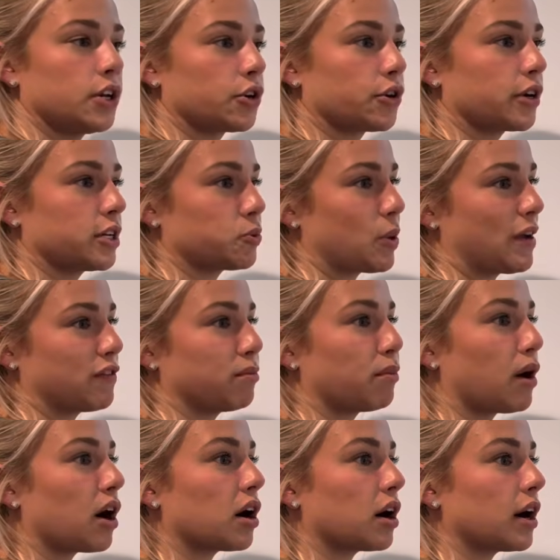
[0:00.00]
degrees away from
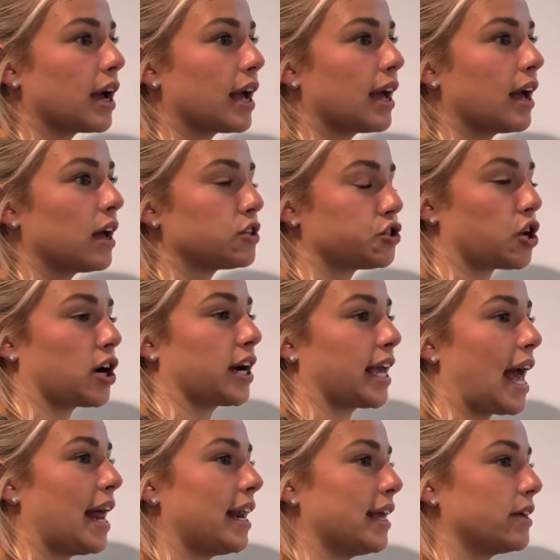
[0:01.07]
our starting
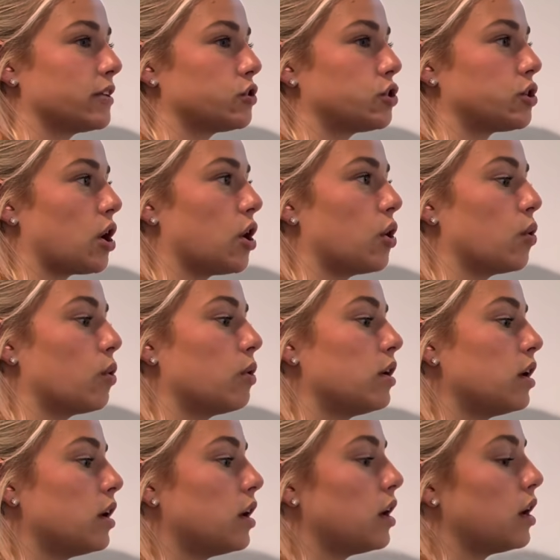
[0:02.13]
heading. So
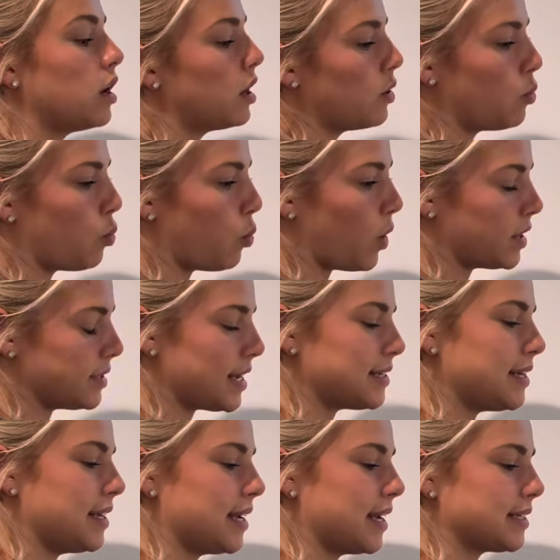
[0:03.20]
once I
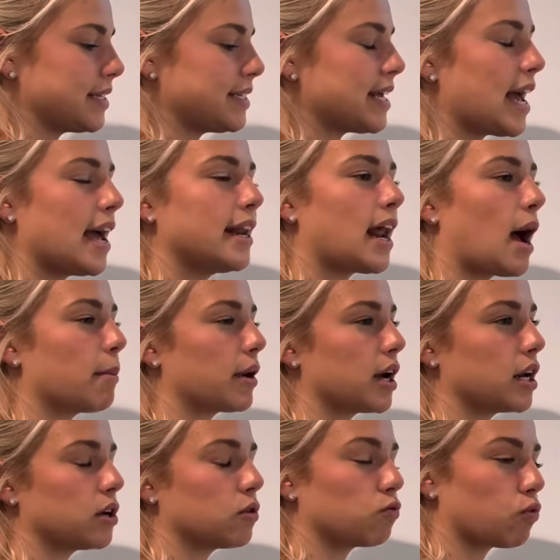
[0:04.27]
see it get to 10, I'm
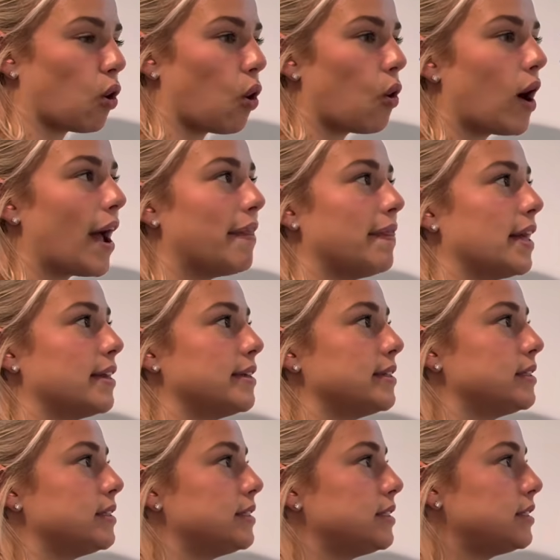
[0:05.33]
going to roll. And then
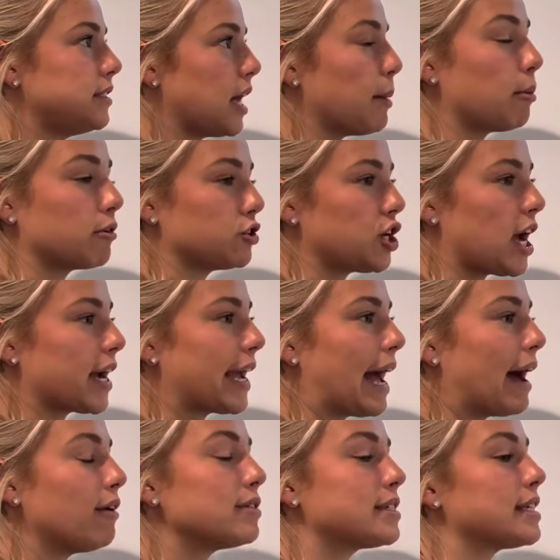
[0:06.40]
double check
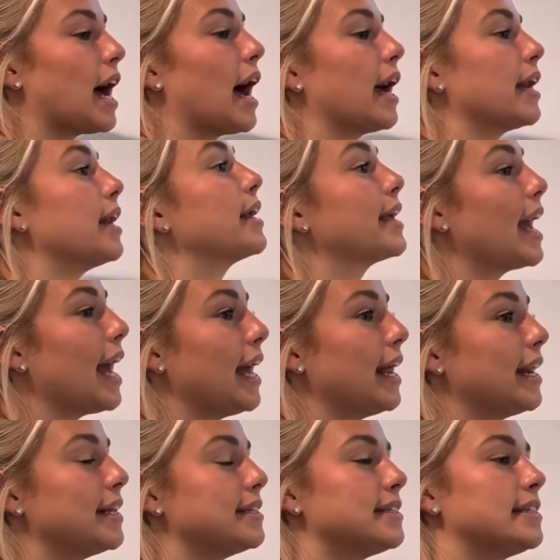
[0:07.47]
outside
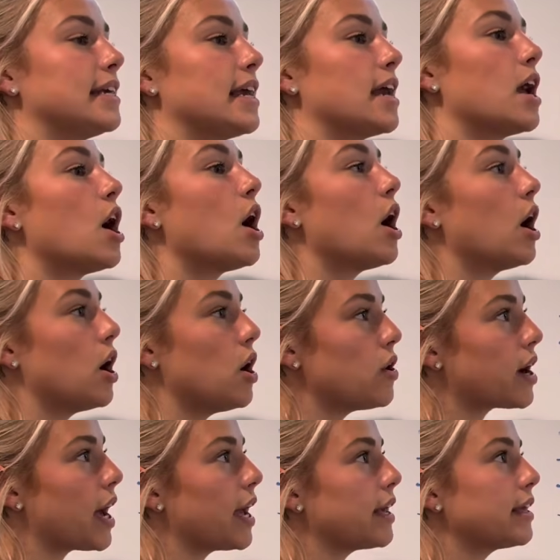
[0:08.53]
again and see,
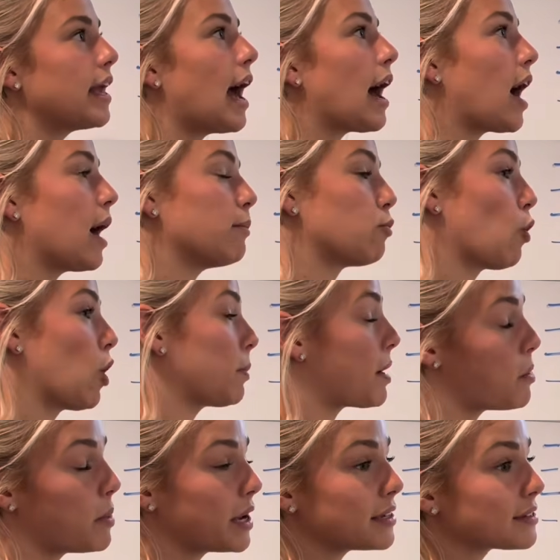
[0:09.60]
okay, yeah, I'm rolling
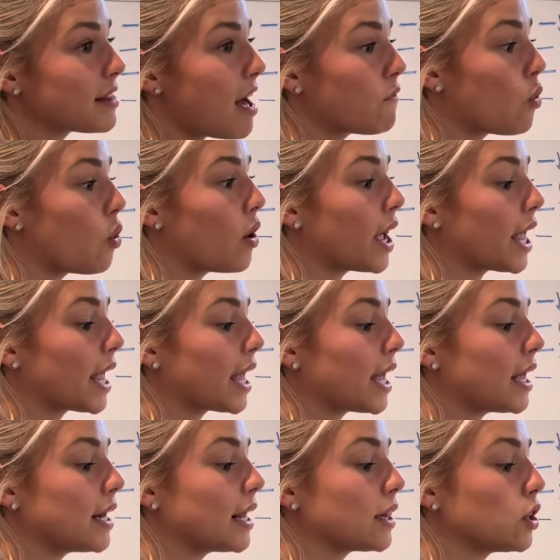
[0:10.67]
my wings level
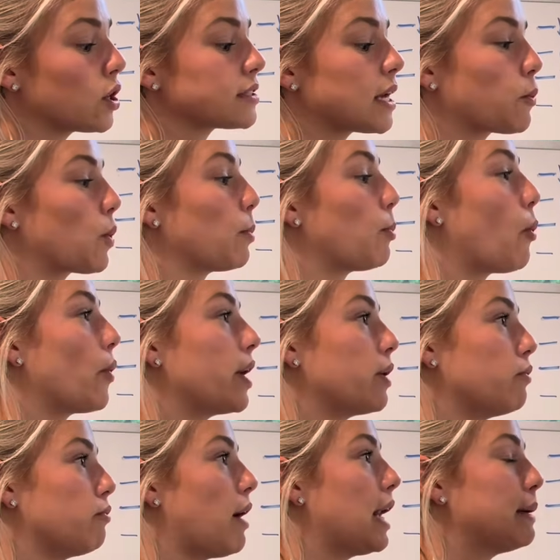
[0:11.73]
and it looks like we're
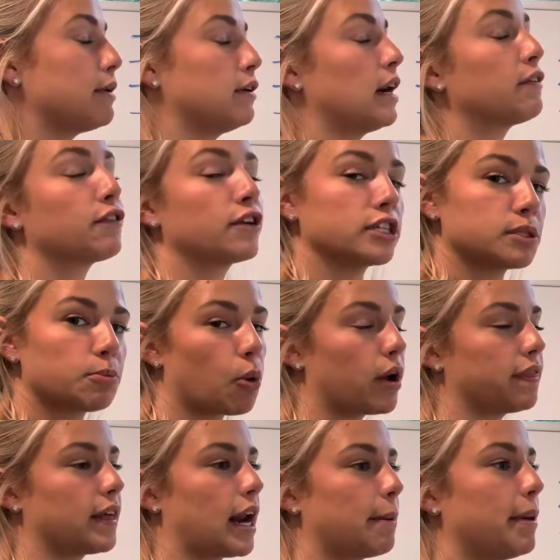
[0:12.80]
pointing right at my reference
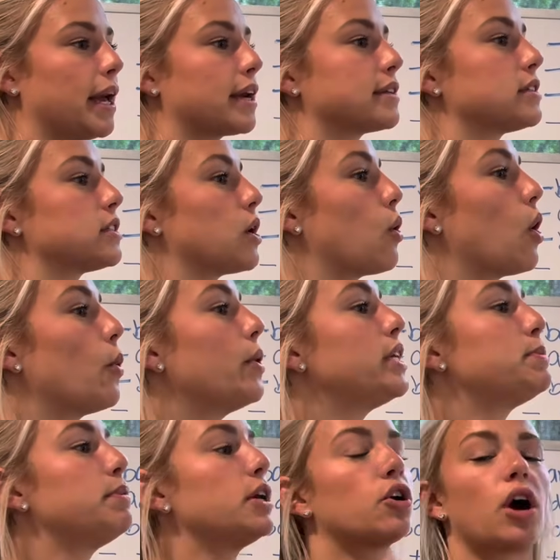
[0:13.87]
point that I picked. So
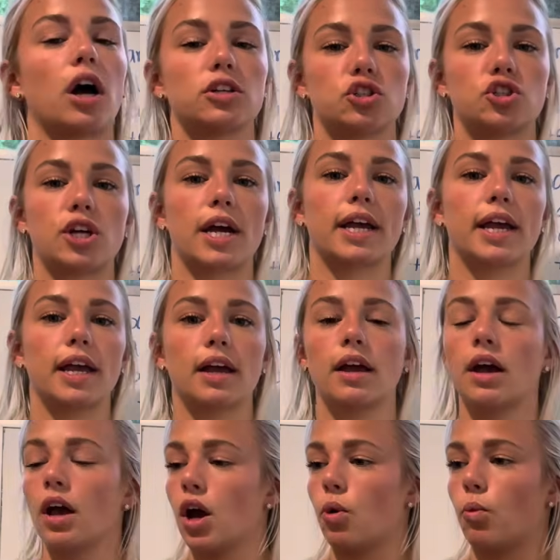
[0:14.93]
always be cross-checking
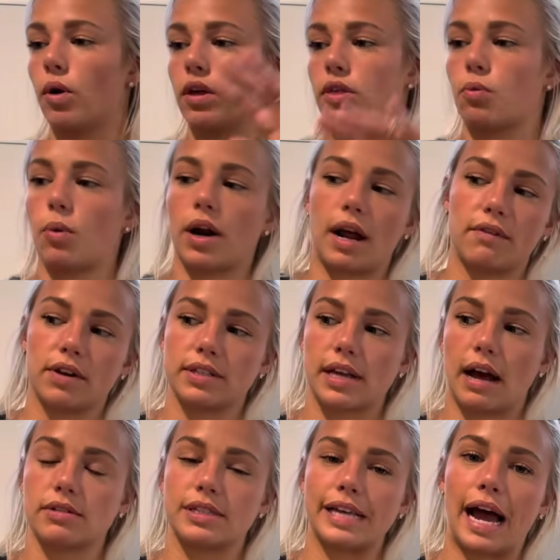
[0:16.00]
with whatever's
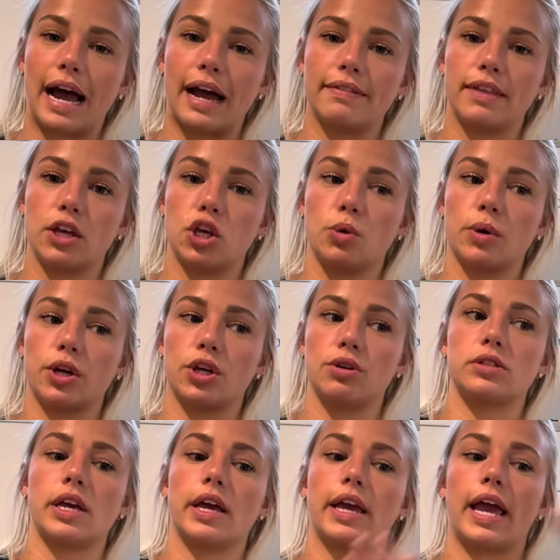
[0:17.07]
outside that you are
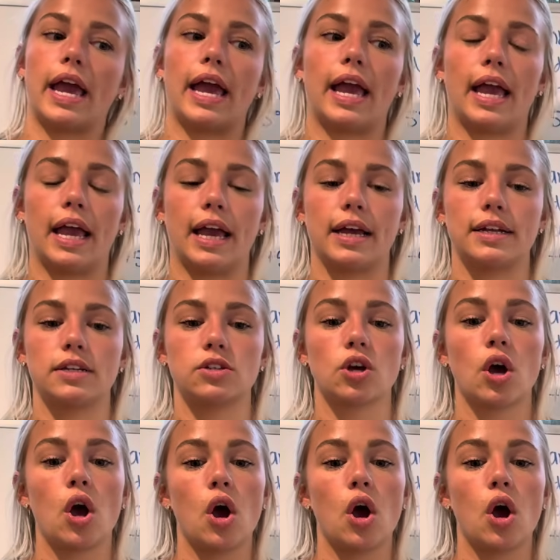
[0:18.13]
using and